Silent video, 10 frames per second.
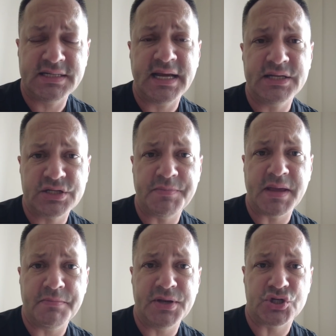tends to
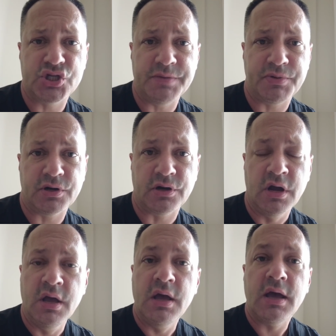be a bit
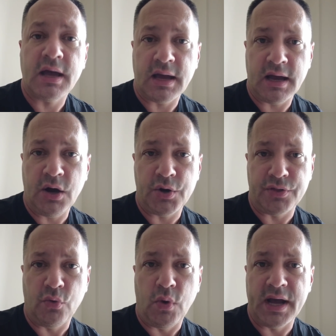cheaper out
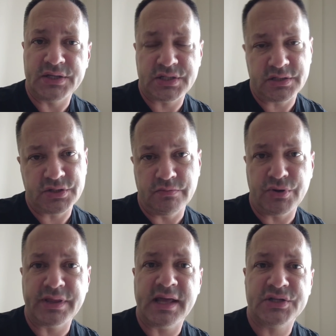in the West. So
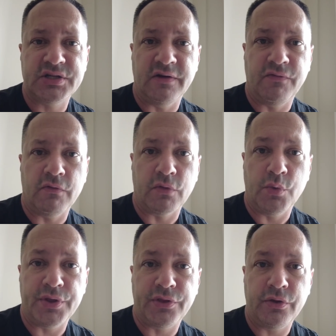bring that stuff over
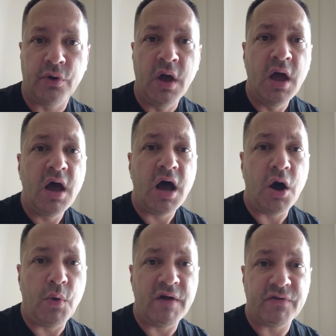with you.
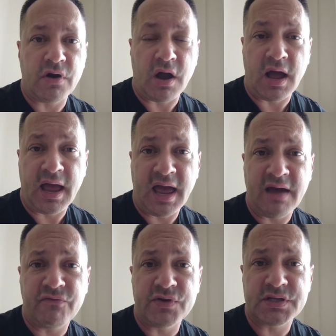However, I
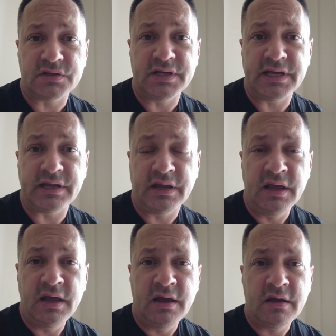have
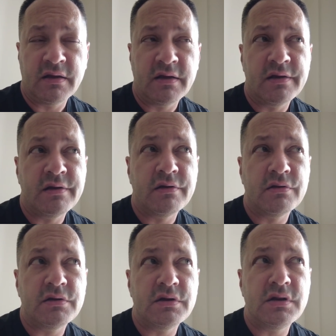recently
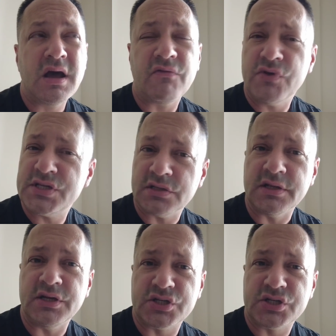not recently